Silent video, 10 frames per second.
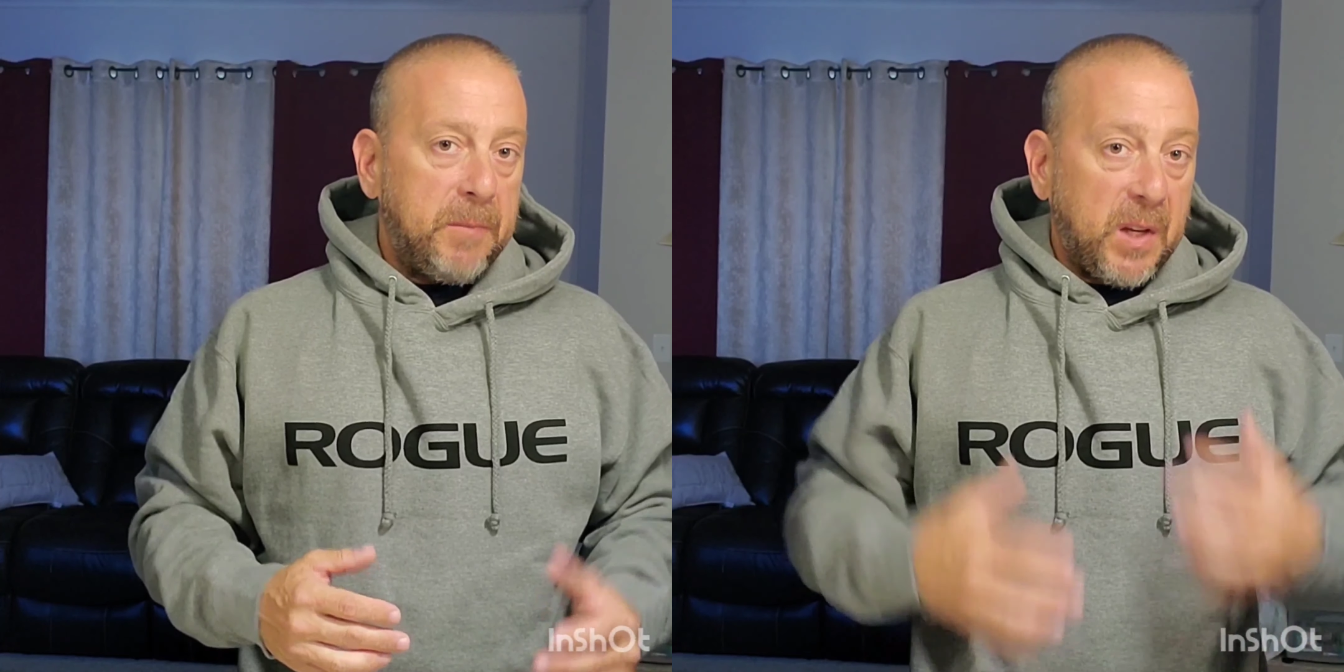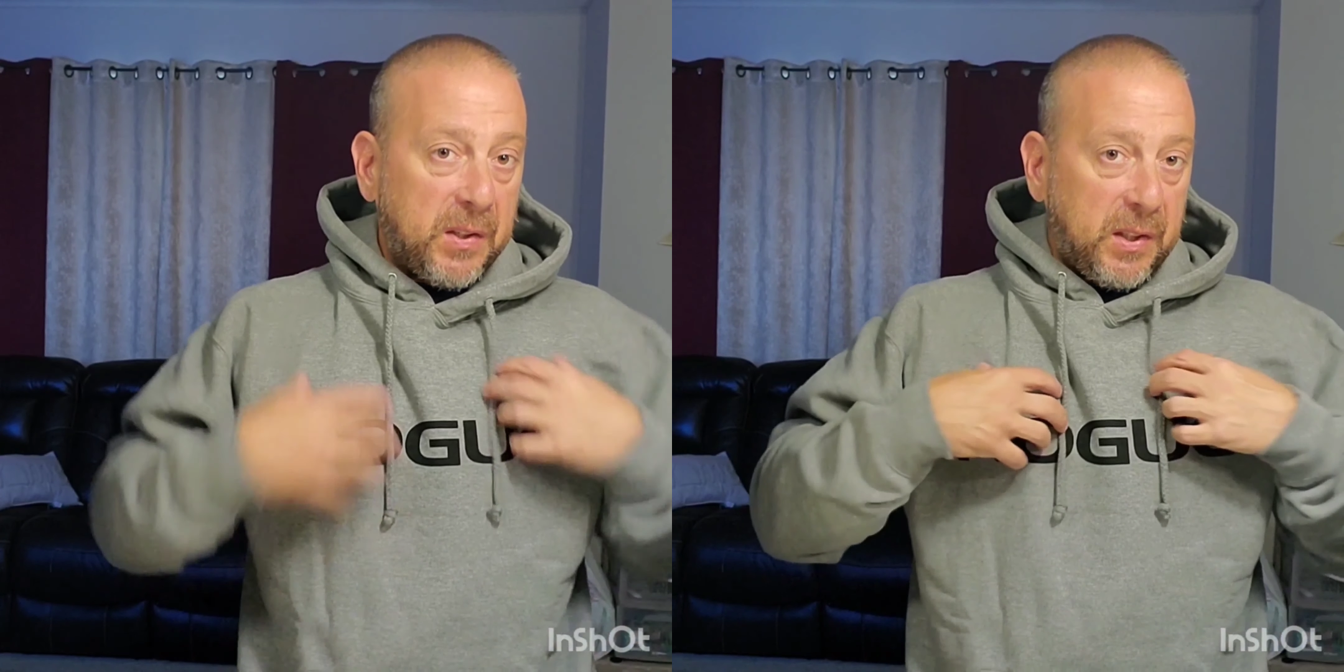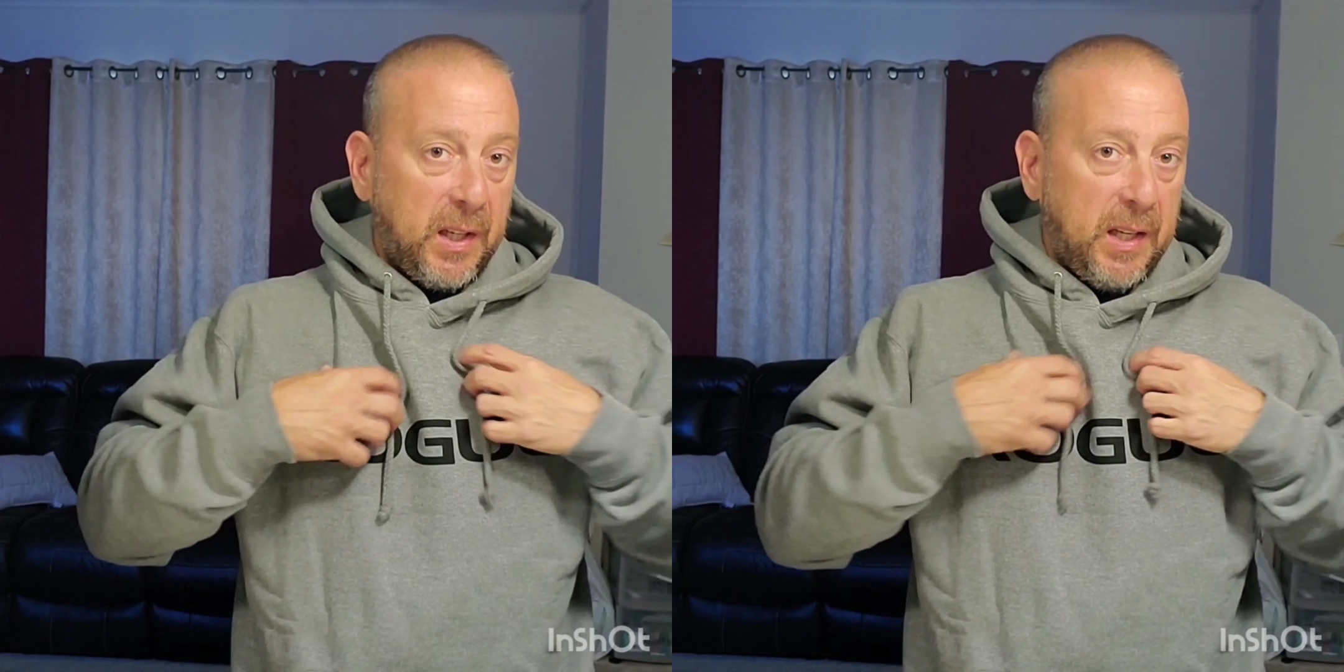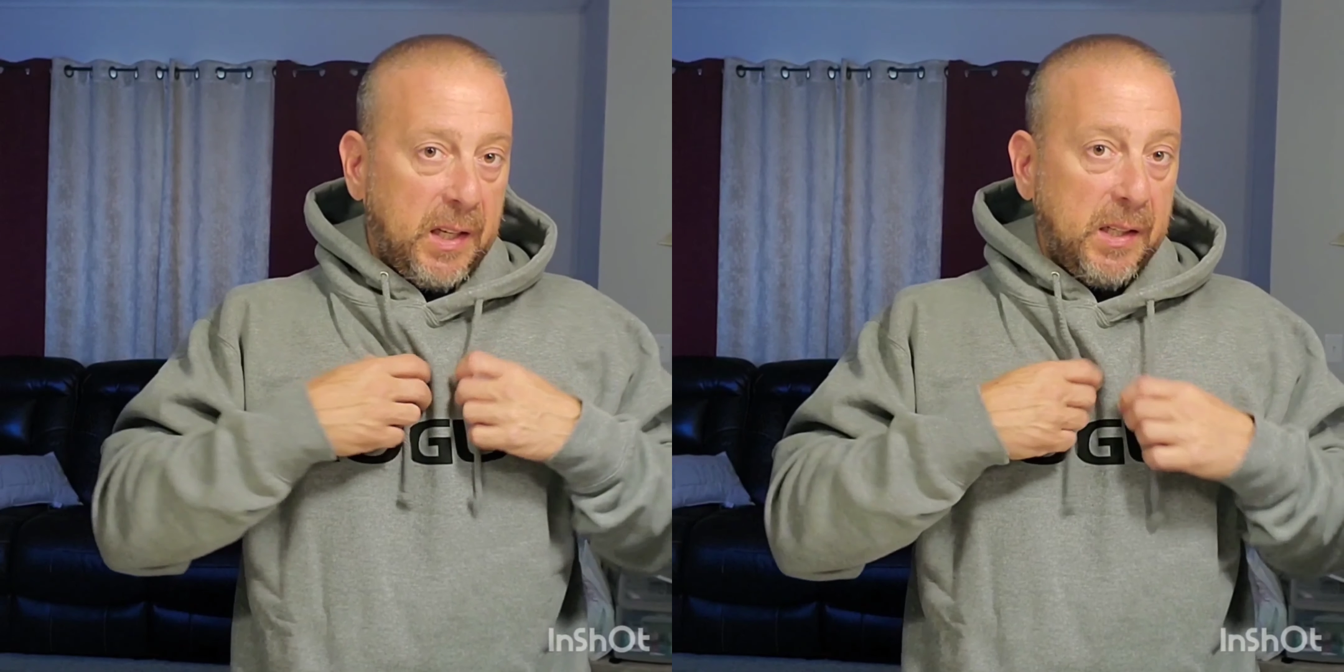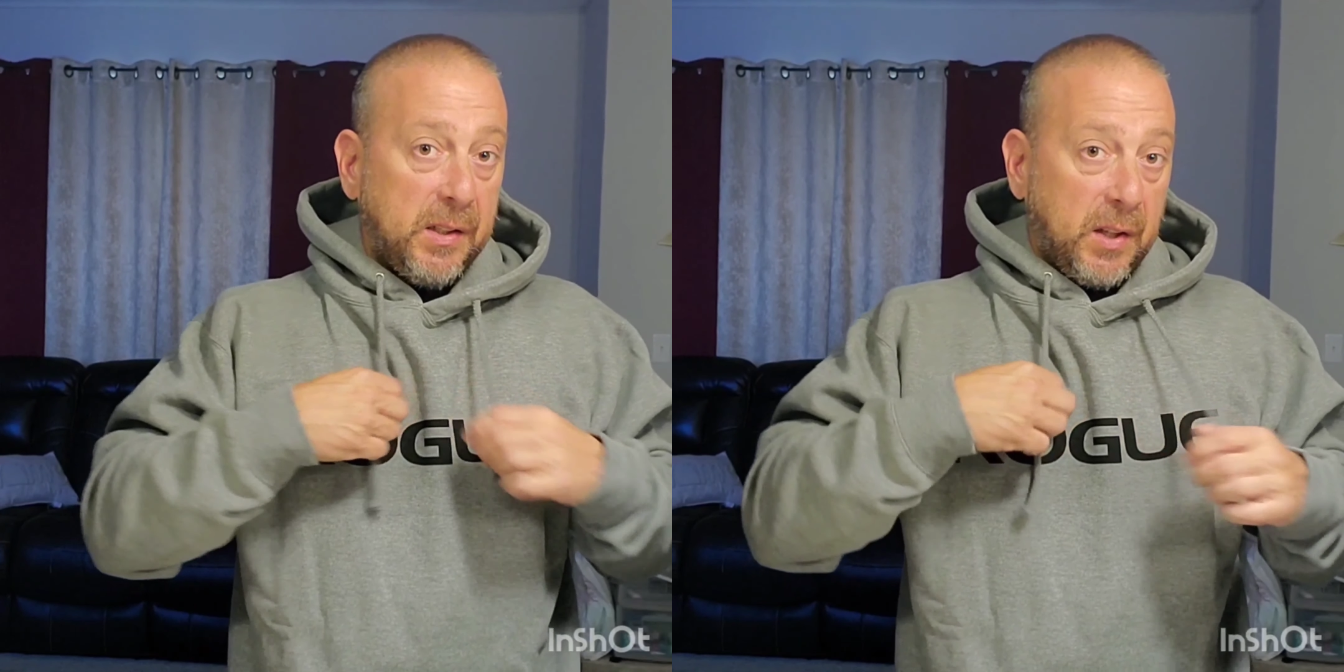this
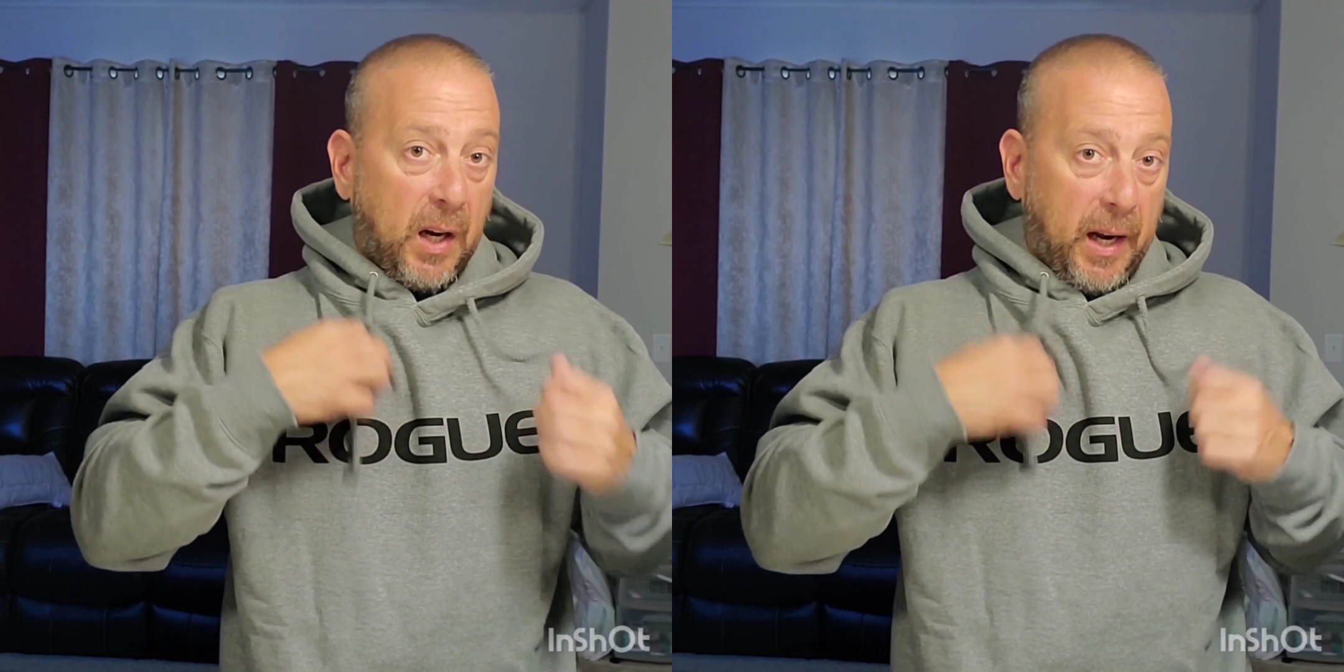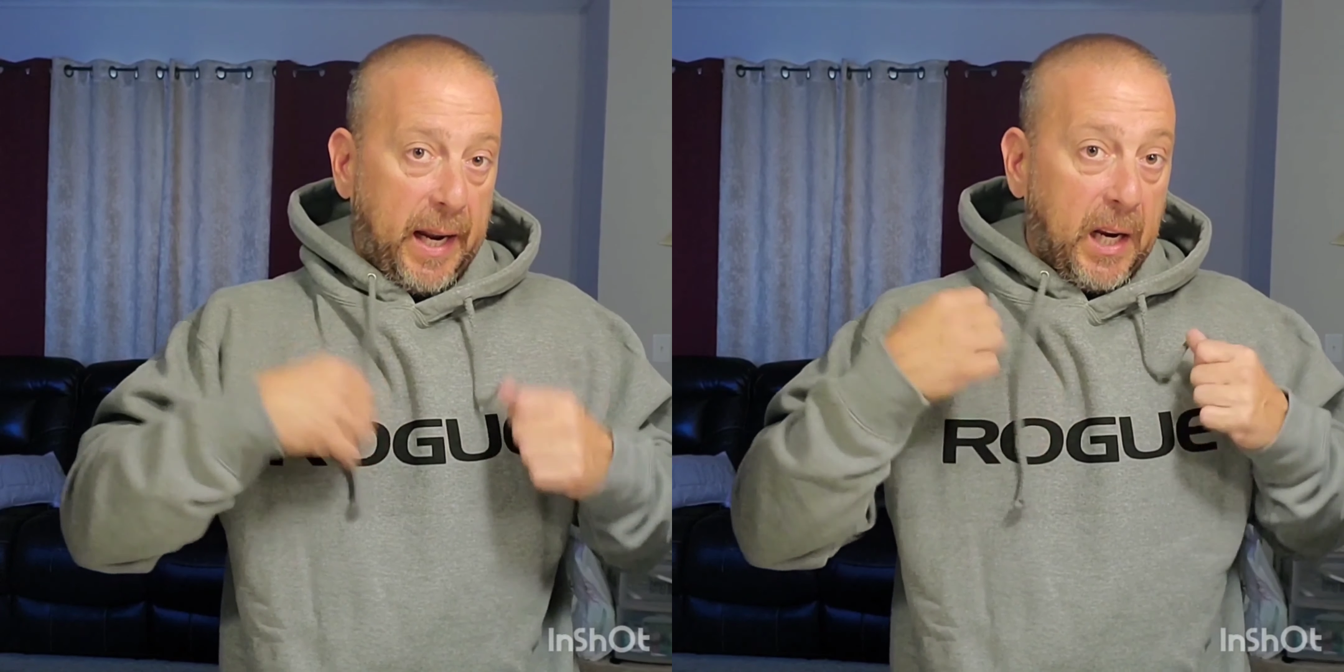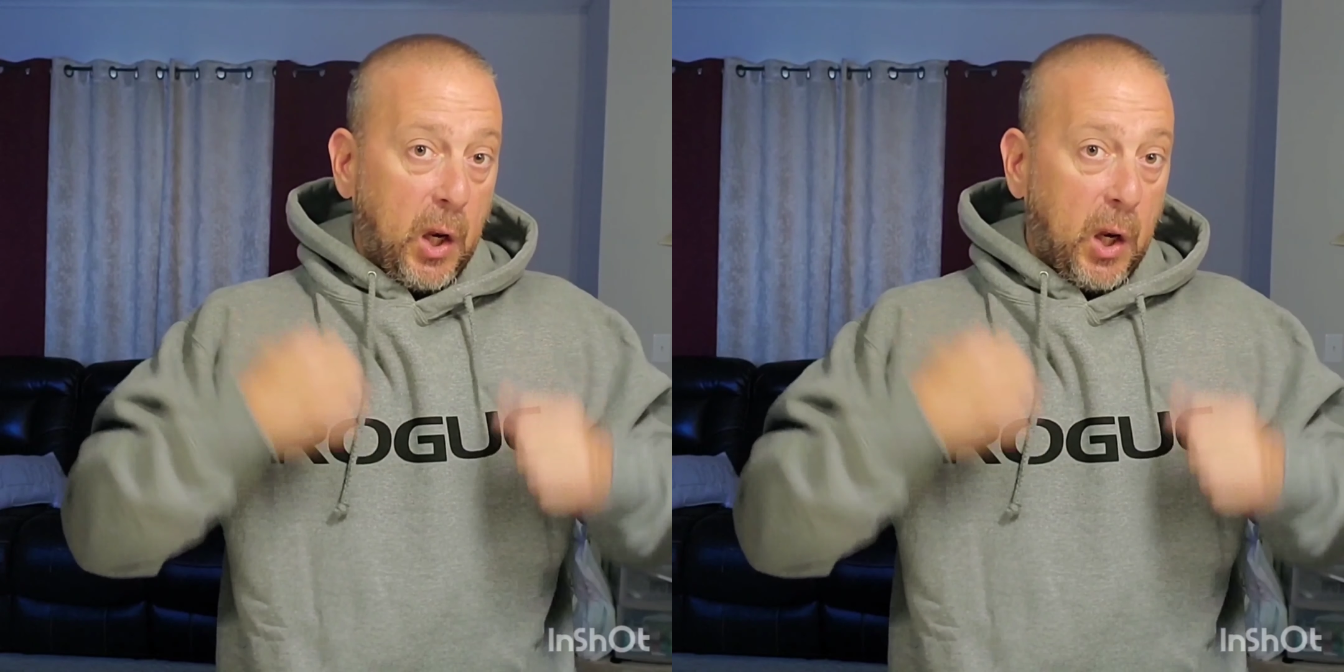is a